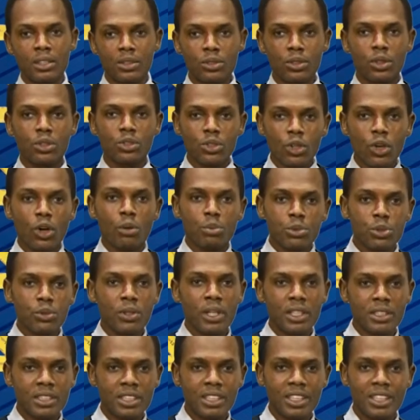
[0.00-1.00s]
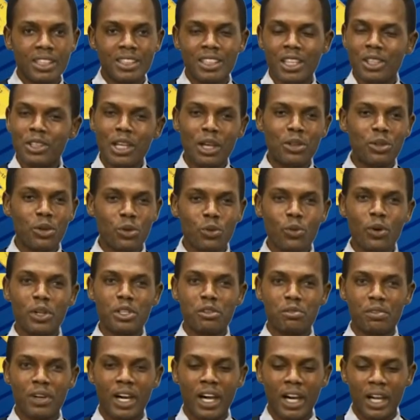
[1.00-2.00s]
not up to 18, then you are not
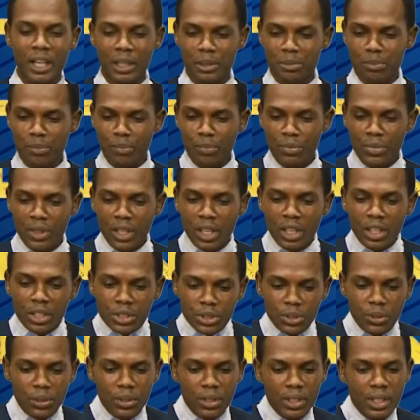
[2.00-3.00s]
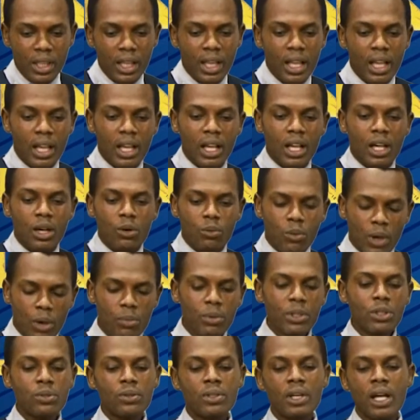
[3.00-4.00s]
qualified. So when
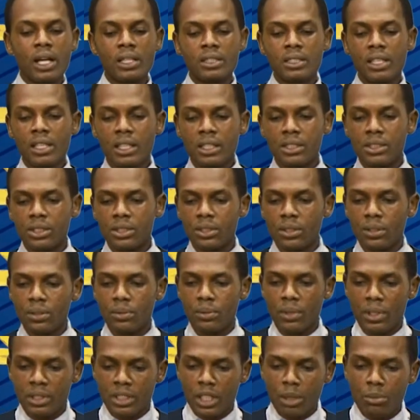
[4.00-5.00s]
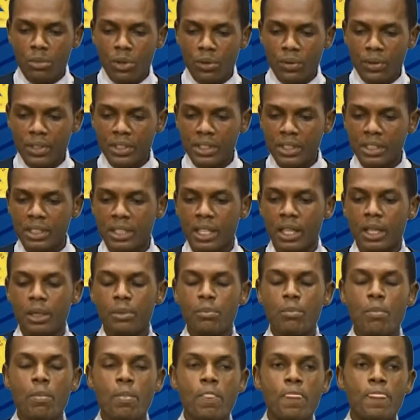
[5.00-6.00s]
we look at this word democracy
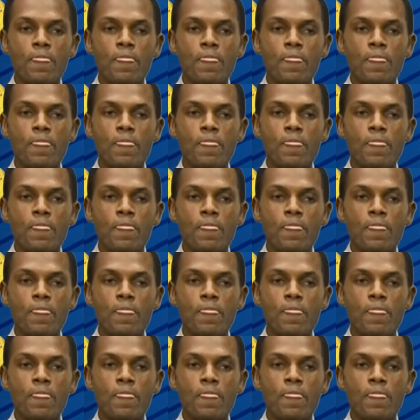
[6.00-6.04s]
then,